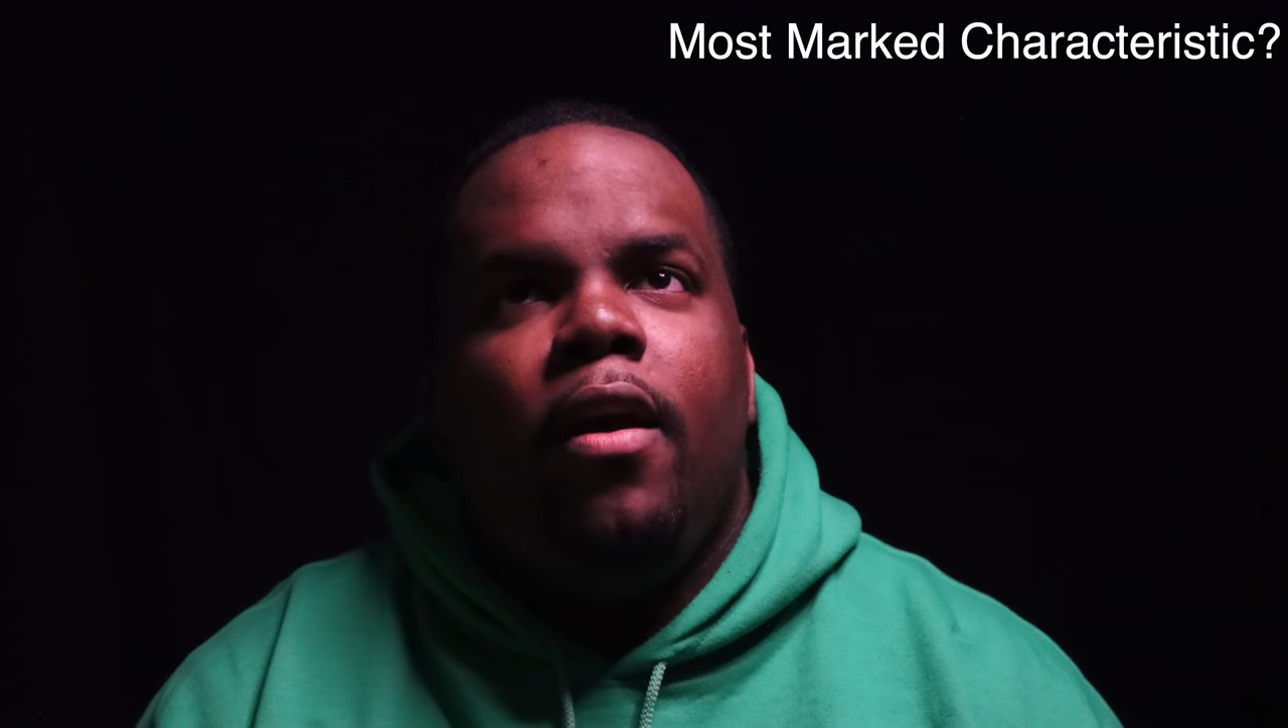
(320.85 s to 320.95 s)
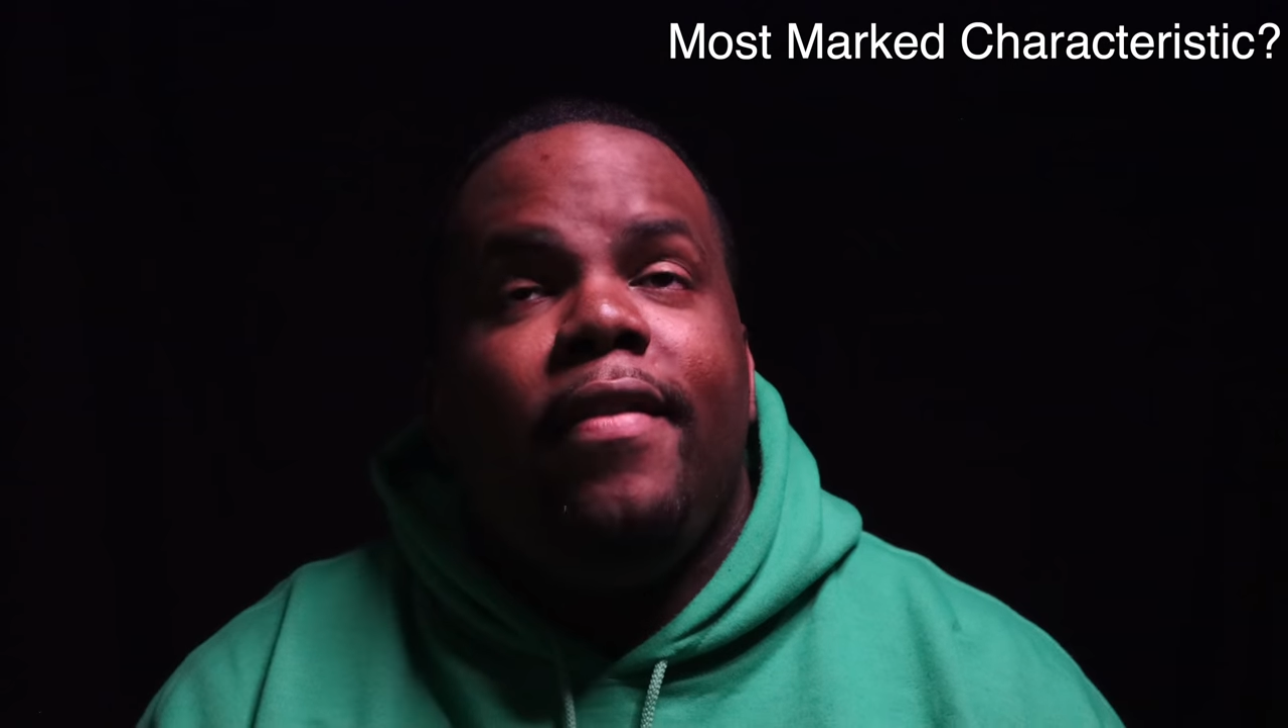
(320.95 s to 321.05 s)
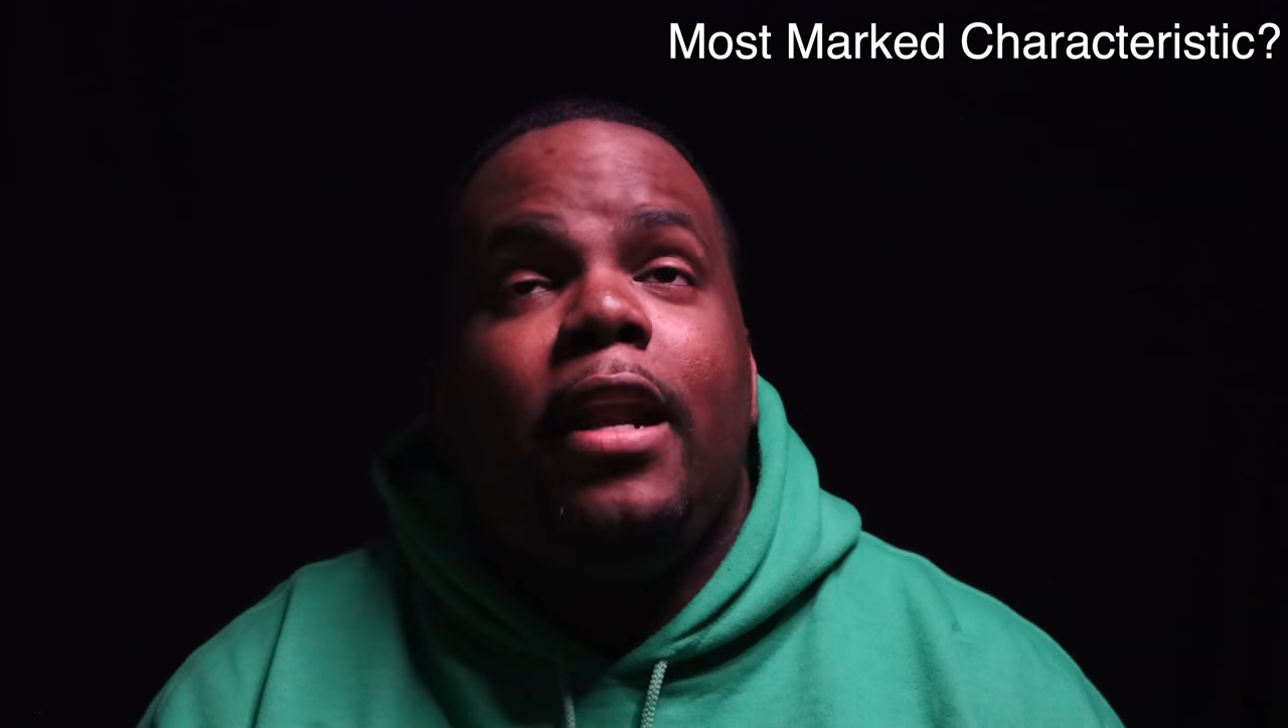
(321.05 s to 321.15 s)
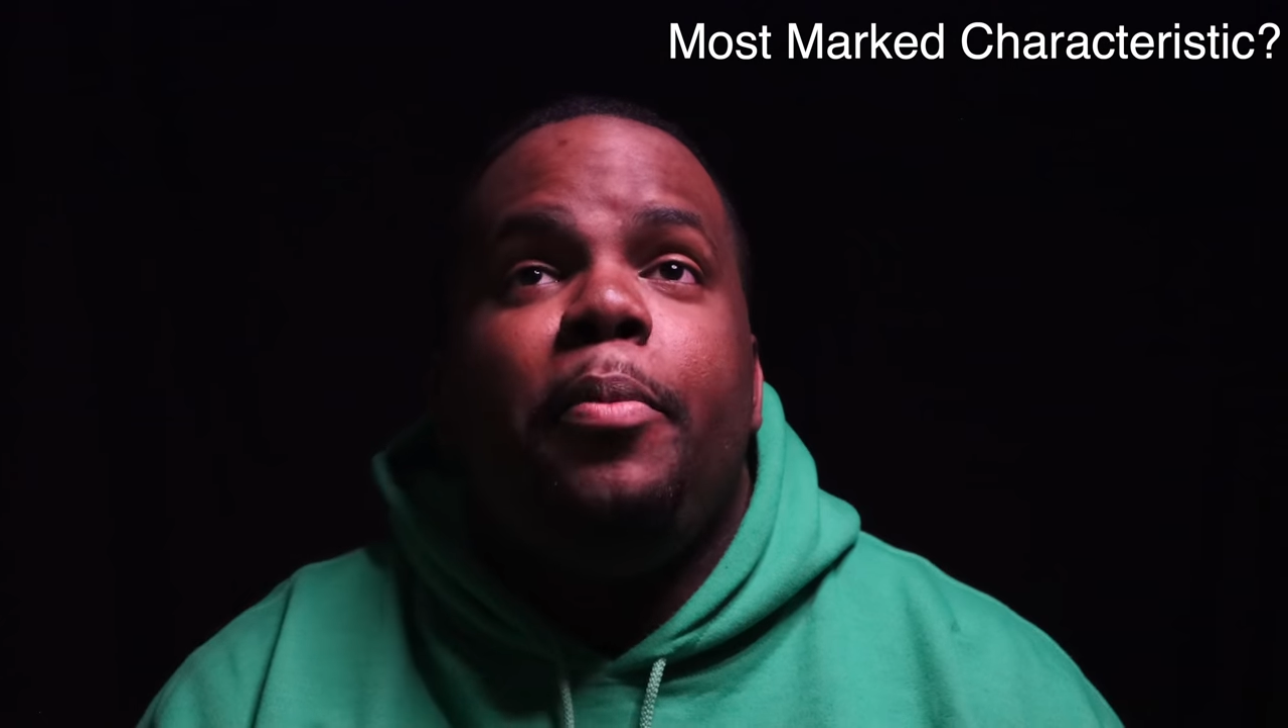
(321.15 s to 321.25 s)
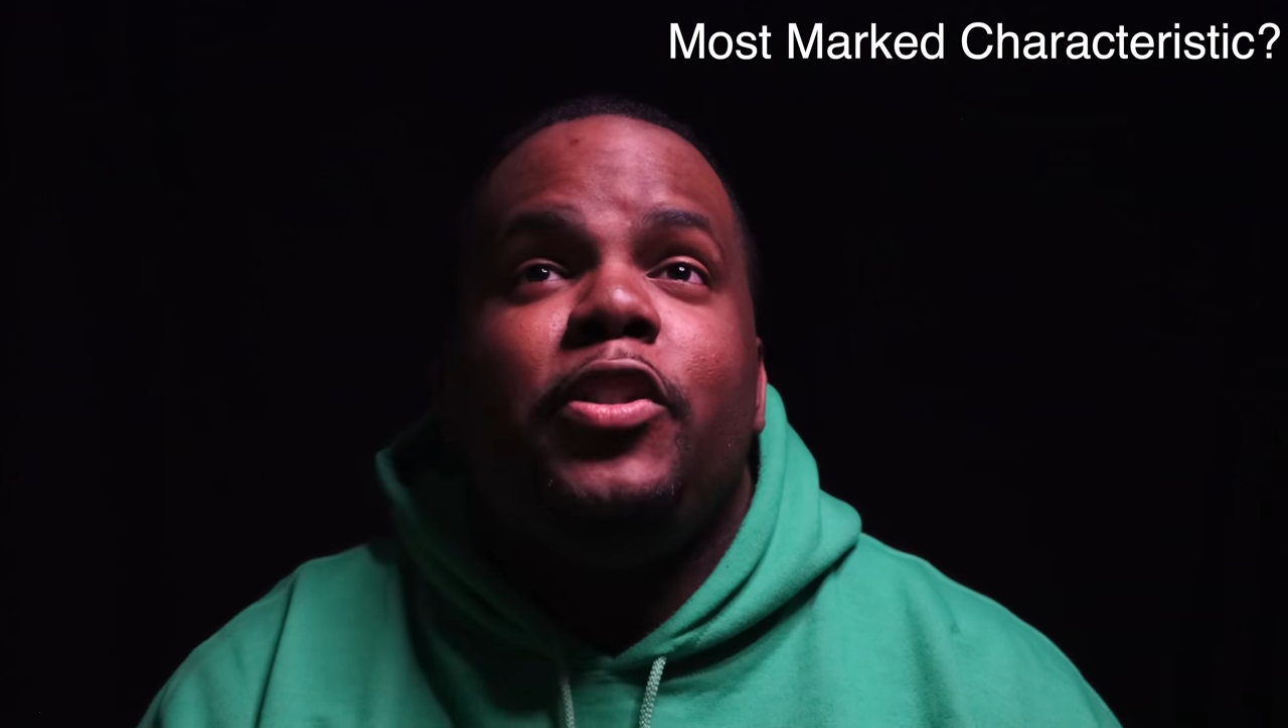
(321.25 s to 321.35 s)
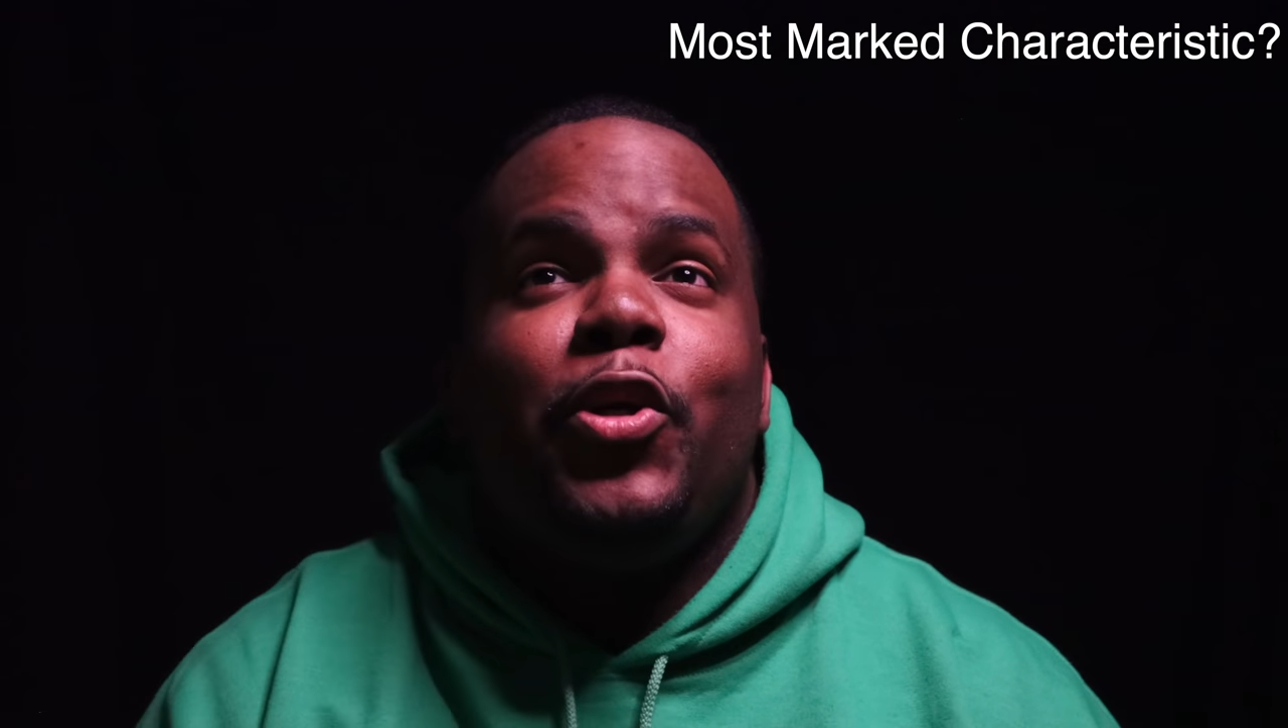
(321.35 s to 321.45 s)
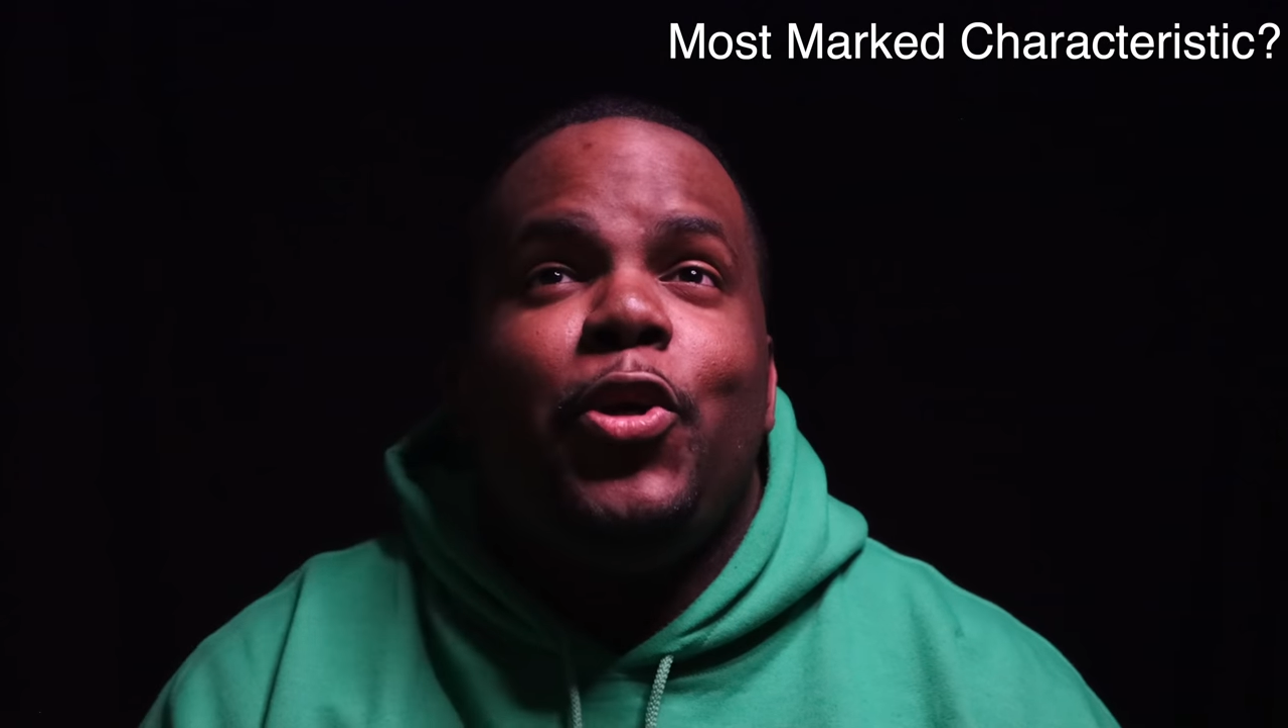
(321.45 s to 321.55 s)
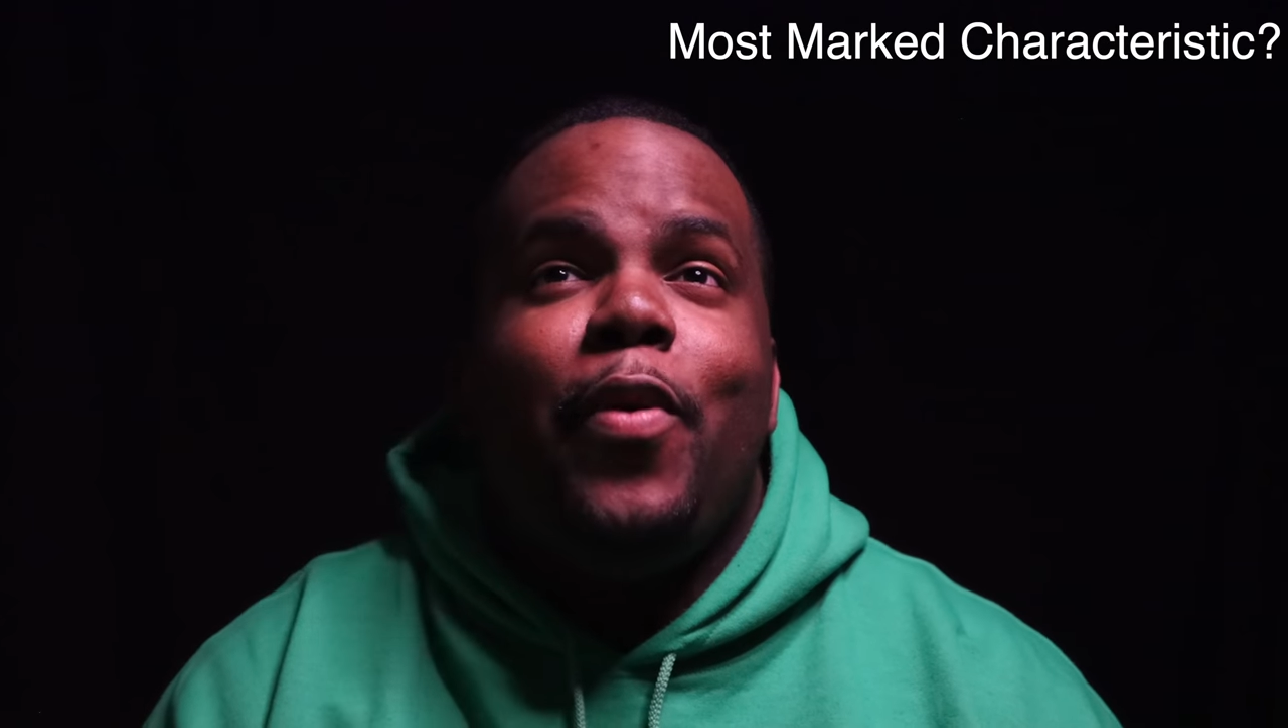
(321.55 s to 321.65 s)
That depends on who